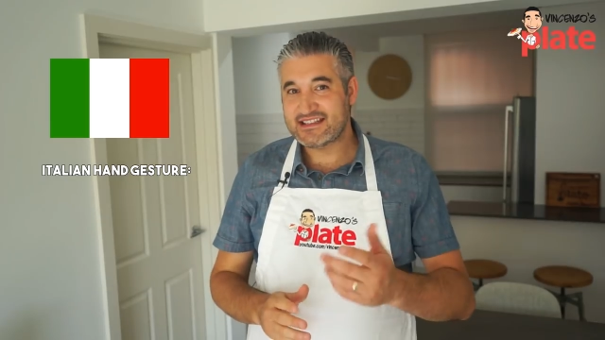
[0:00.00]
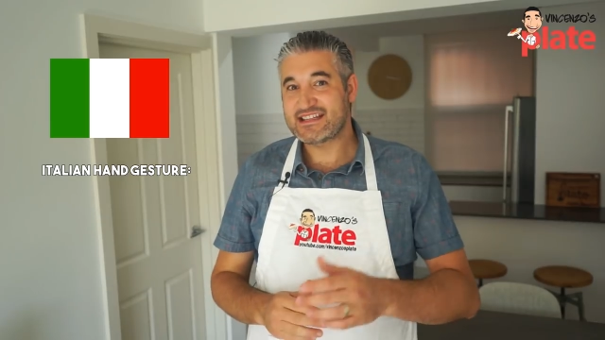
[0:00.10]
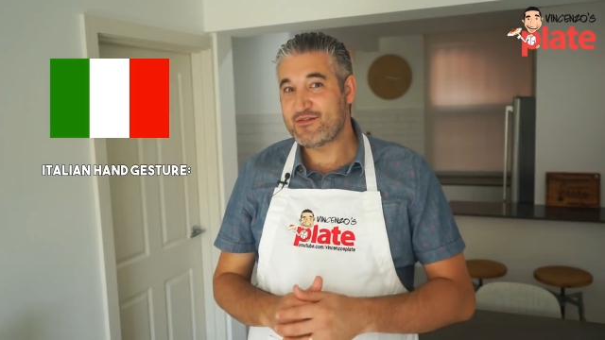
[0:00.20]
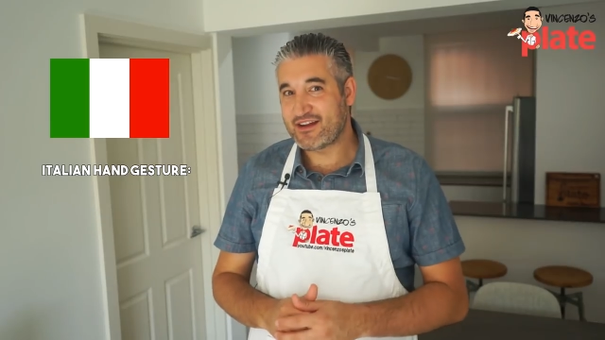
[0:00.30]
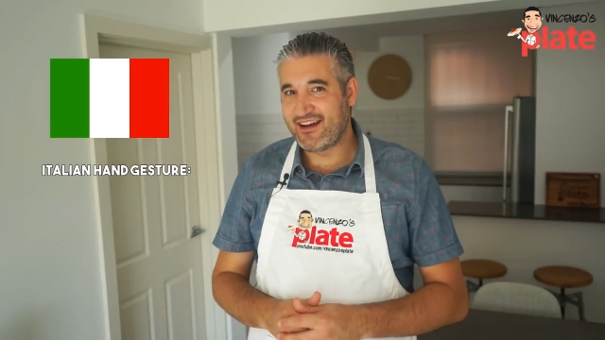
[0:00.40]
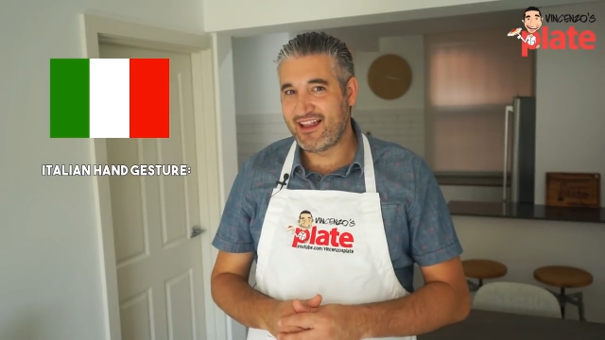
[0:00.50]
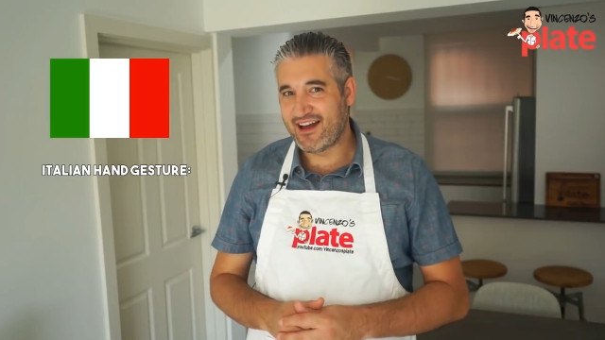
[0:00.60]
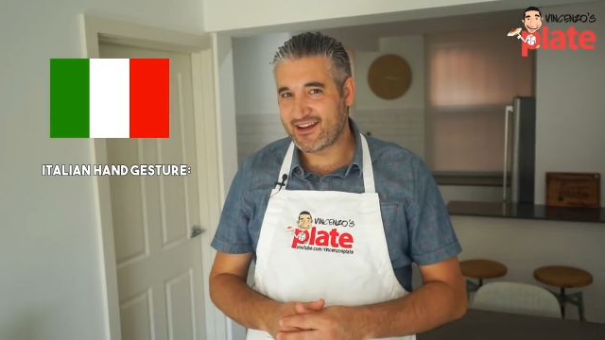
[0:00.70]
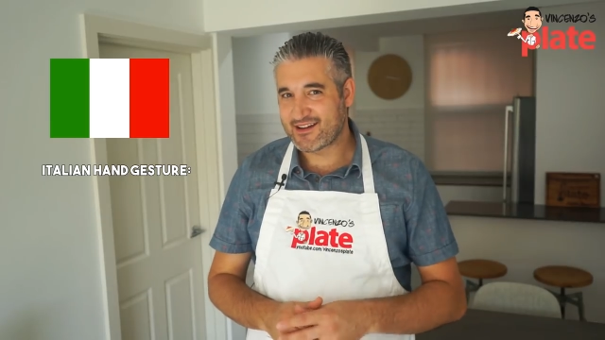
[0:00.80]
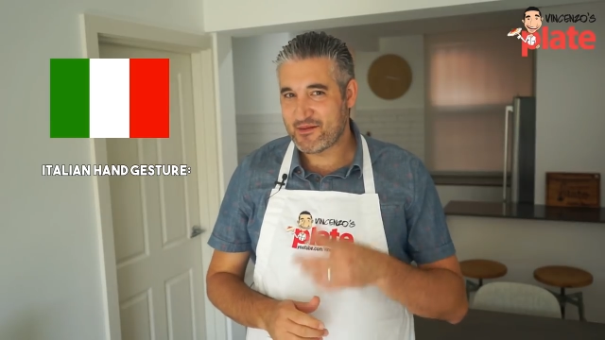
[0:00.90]
is something I
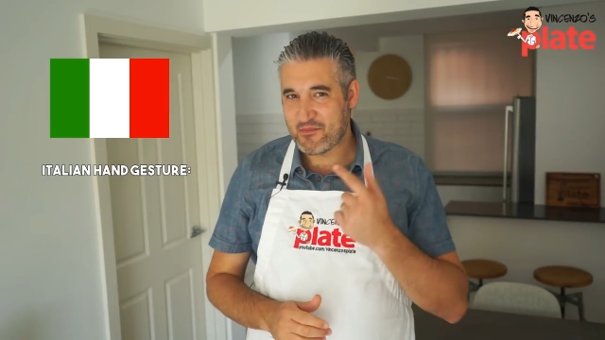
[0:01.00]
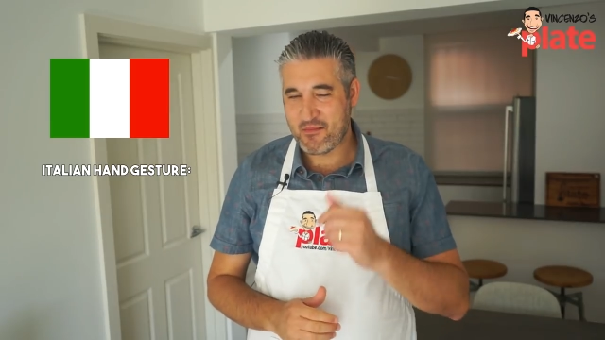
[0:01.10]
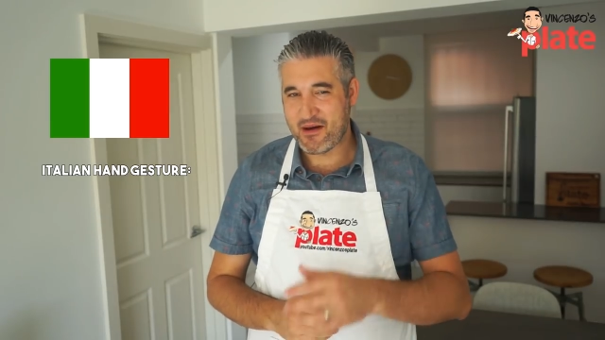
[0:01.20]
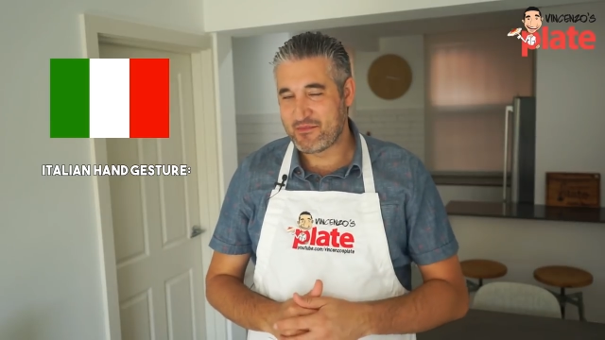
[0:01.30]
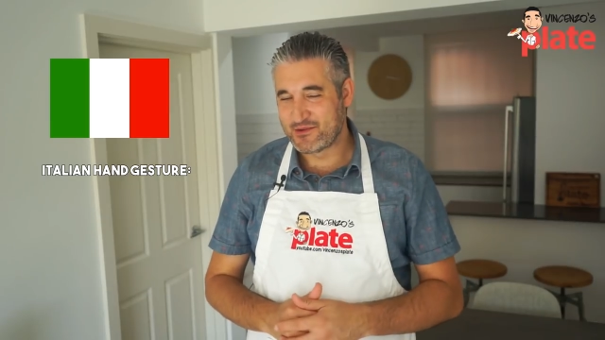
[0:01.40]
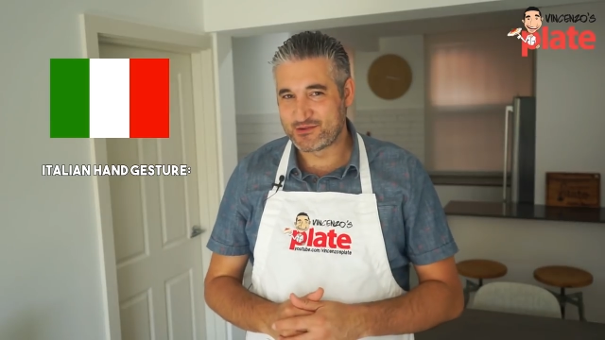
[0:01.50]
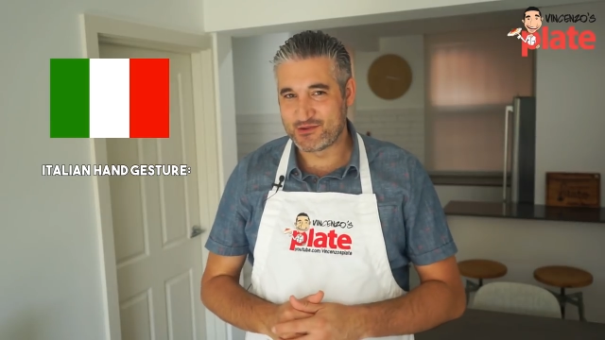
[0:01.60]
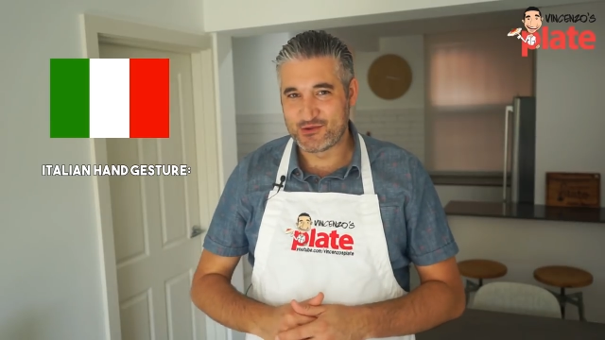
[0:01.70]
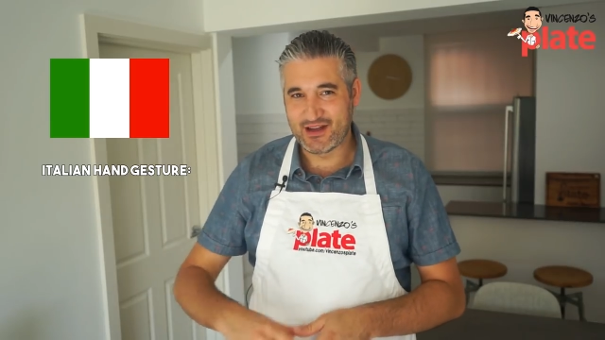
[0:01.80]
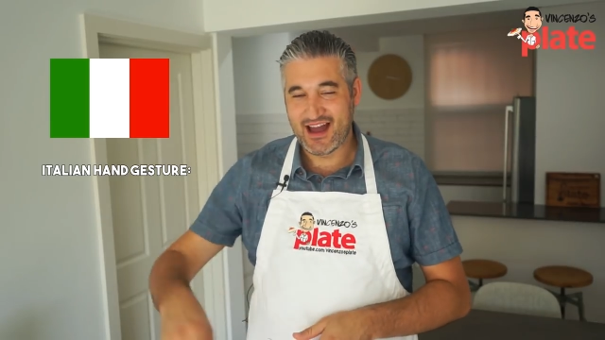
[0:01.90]
like. My mom used
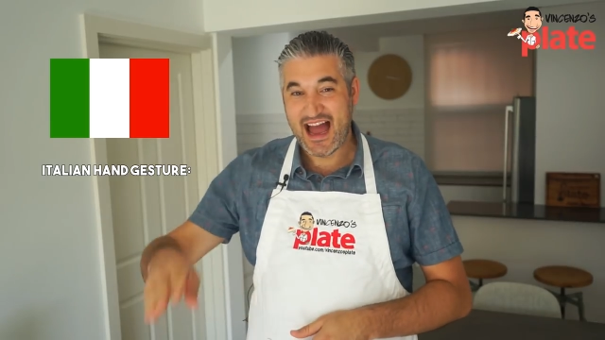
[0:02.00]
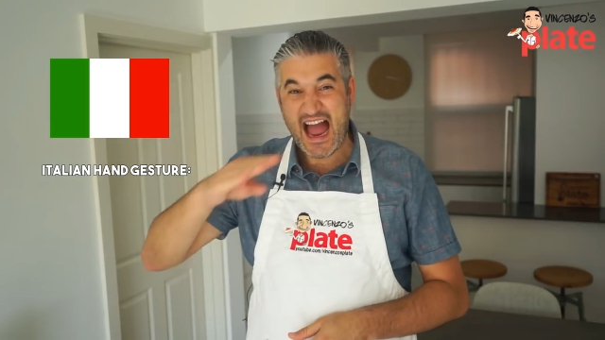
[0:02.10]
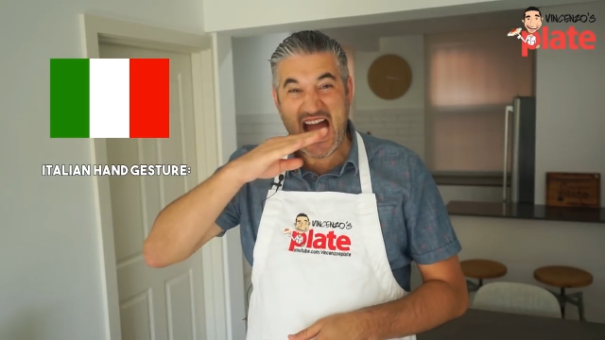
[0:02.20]
to do it.